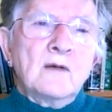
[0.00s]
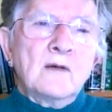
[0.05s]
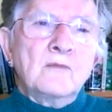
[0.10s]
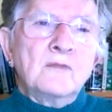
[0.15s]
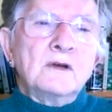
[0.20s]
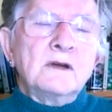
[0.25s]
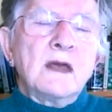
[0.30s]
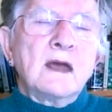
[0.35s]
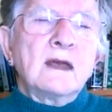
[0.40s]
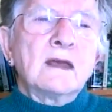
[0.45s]

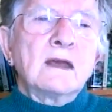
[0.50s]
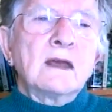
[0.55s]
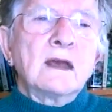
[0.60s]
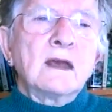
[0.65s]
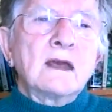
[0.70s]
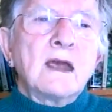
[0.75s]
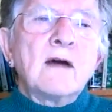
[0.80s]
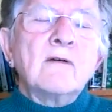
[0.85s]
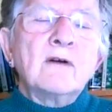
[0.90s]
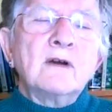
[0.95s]
But I
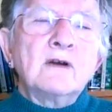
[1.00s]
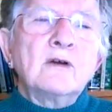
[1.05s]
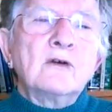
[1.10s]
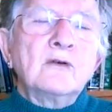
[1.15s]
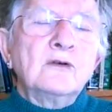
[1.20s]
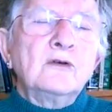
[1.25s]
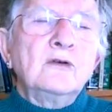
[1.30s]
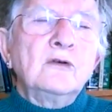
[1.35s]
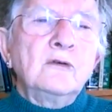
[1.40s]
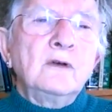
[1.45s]
carried
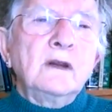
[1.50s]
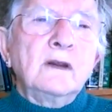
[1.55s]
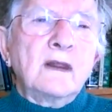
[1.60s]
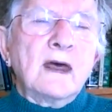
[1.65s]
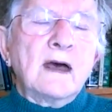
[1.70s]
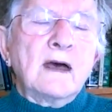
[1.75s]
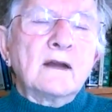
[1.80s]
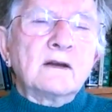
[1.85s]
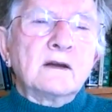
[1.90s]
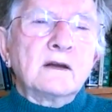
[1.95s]
on doing
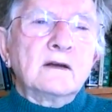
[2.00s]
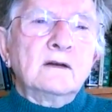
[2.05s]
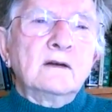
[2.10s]
that.